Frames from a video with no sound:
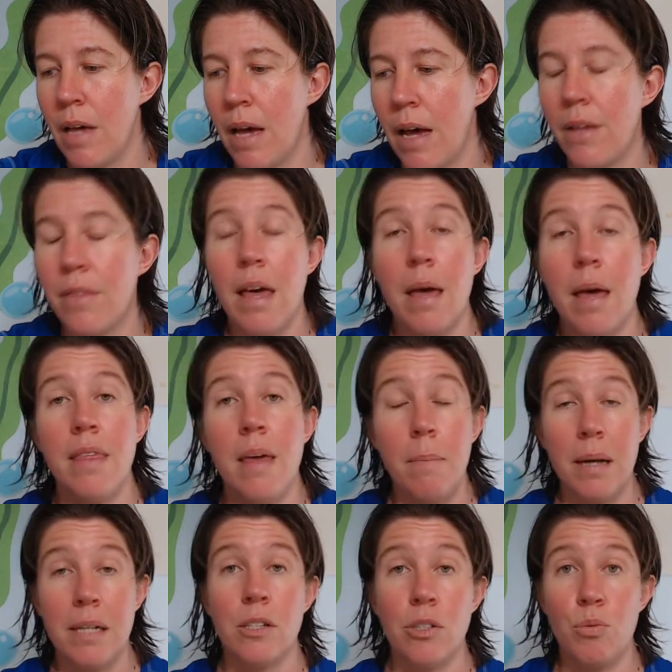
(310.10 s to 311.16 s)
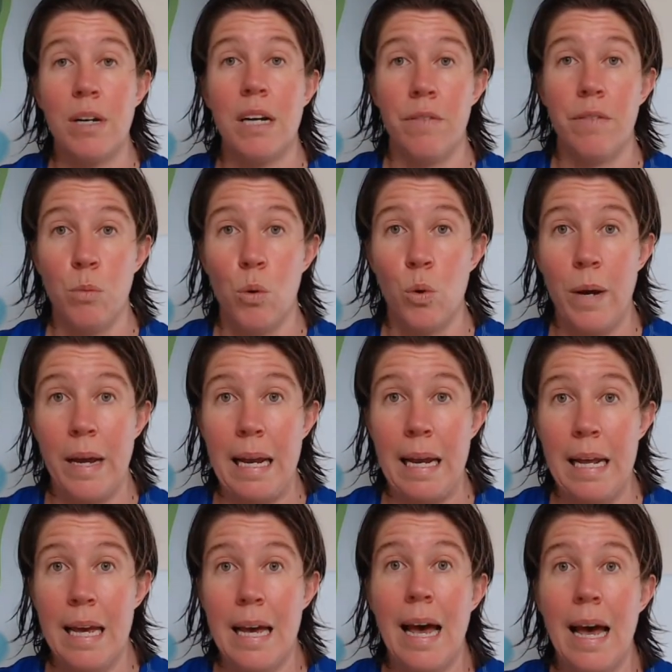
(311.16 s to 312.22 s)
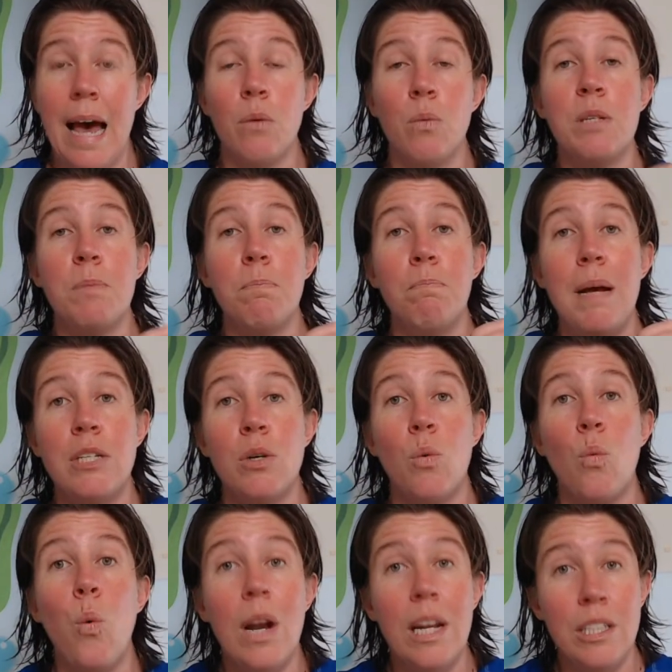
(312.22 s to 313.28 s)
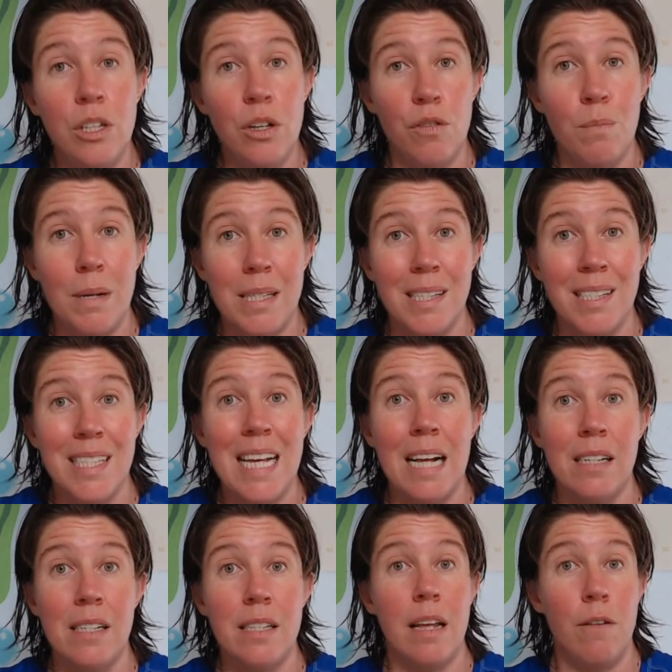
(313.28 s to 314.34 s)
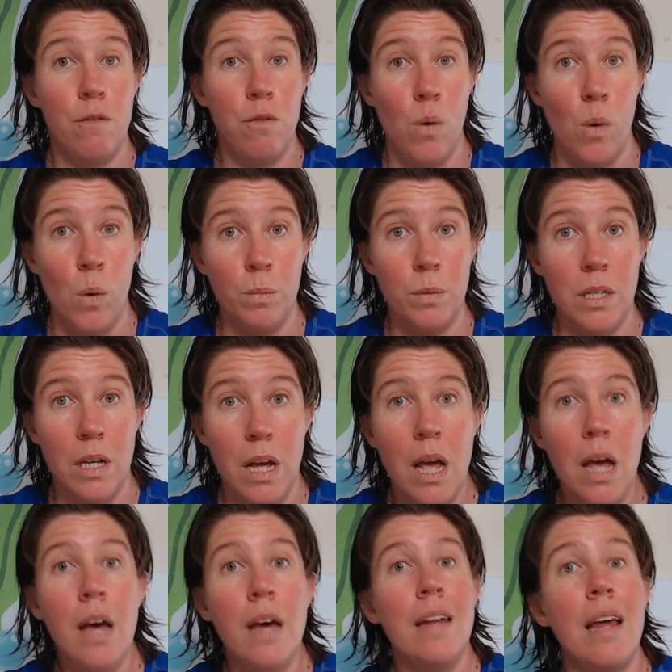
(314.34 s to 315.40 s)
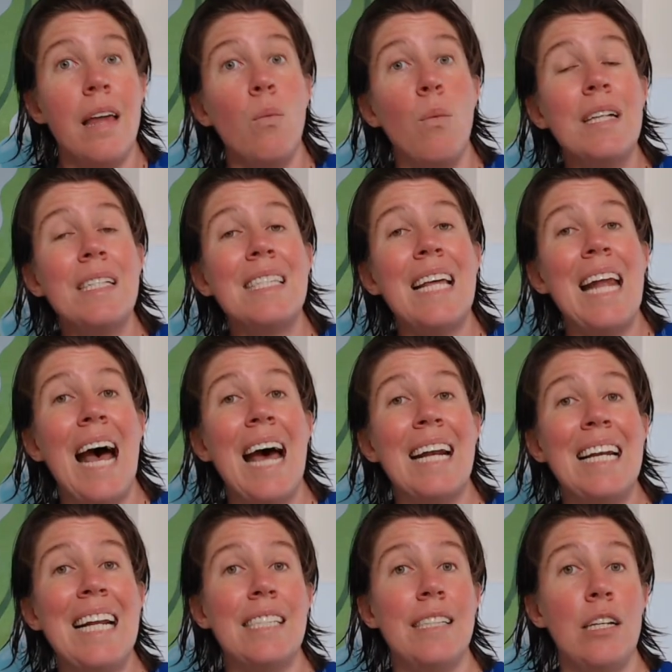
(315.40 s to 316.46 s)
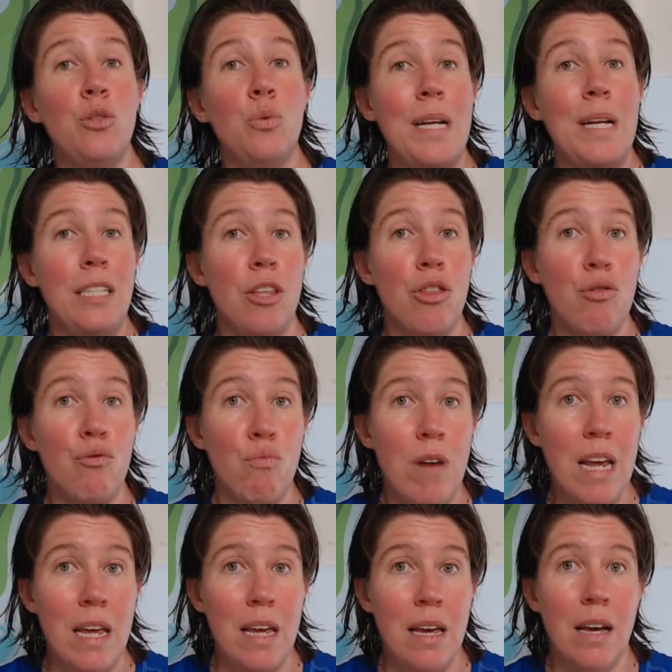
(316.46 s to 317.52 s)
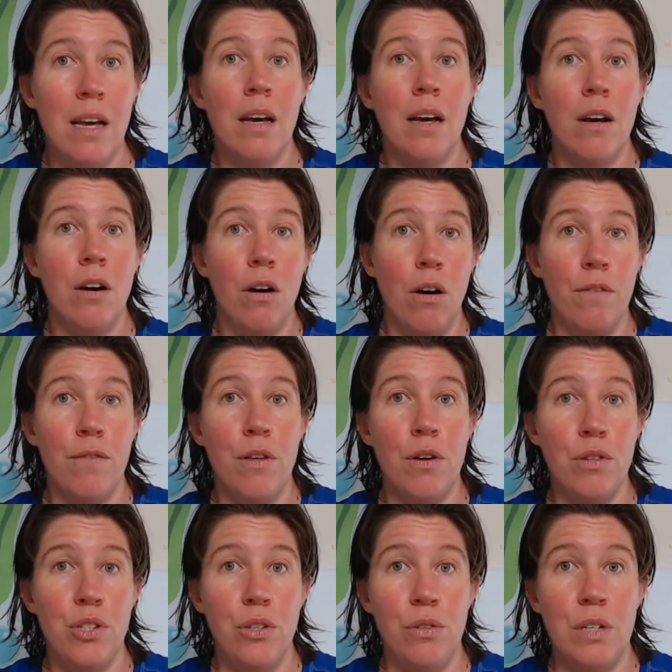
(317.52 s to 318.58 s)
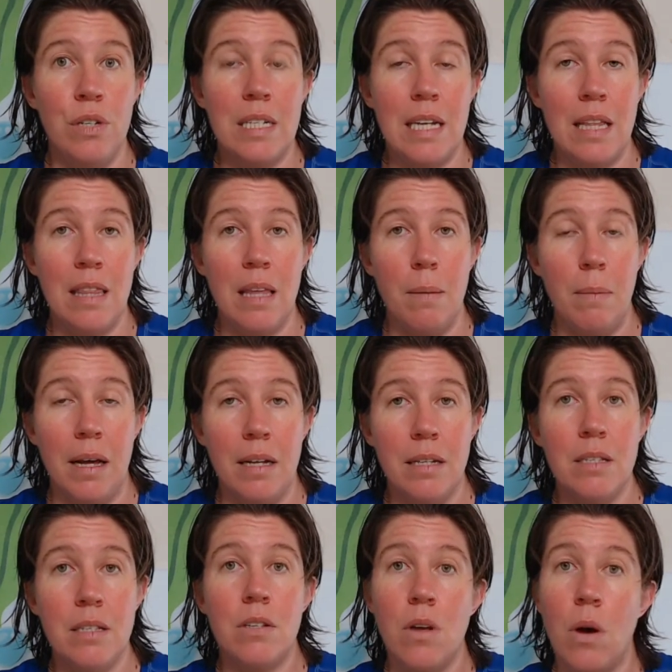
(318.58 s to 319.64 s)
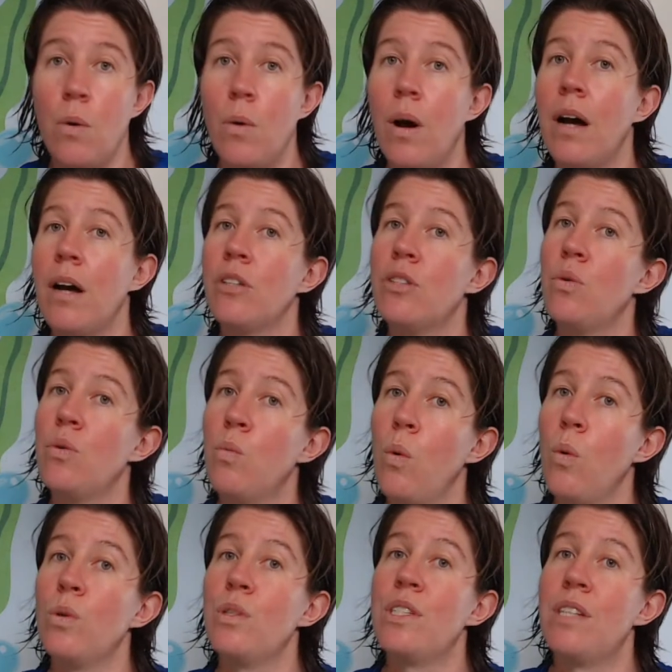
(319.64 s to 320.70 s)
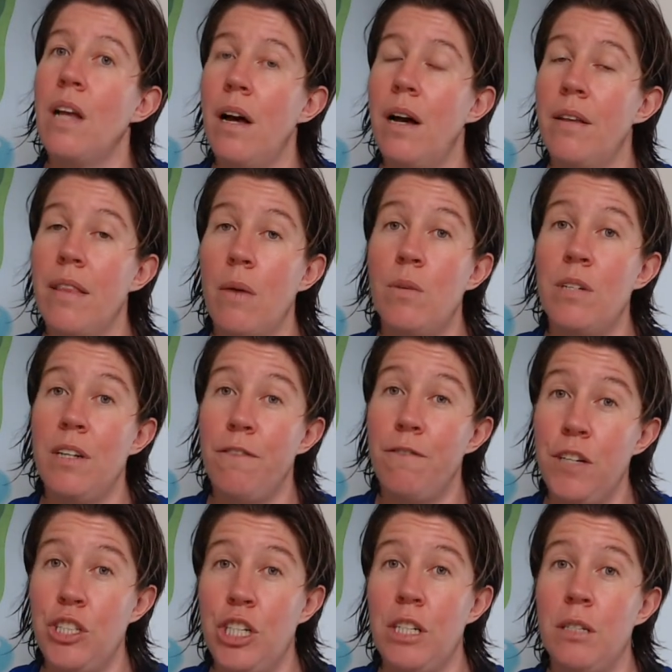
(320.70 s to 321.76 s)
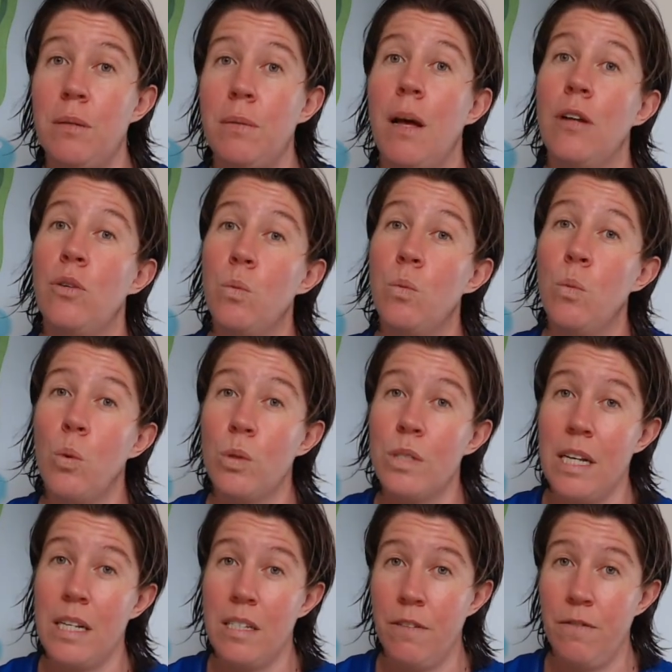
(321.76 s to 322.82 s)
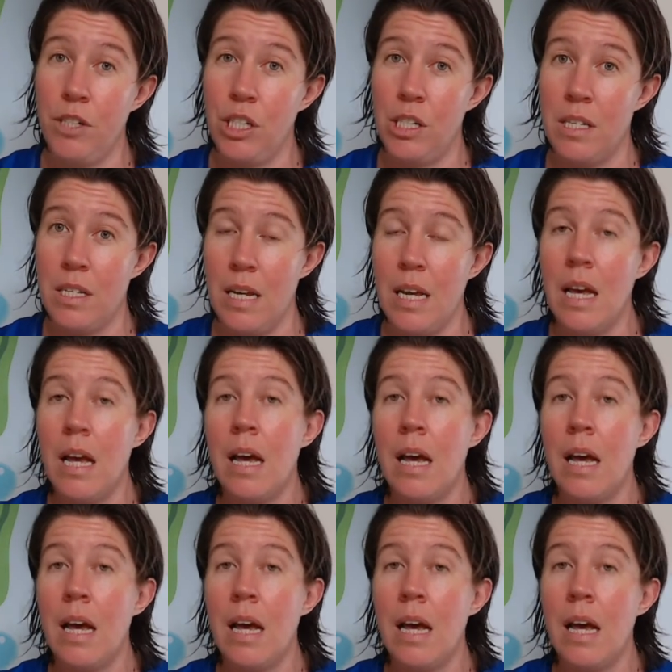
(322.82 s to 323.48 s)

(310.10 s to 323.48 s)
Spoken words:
their muscles recovered more quickly, and it was better quality of muscle cells that formed. Now, the ones that had less than 23 of those units in their blood, so towards, they were deficient and towards insufficiency,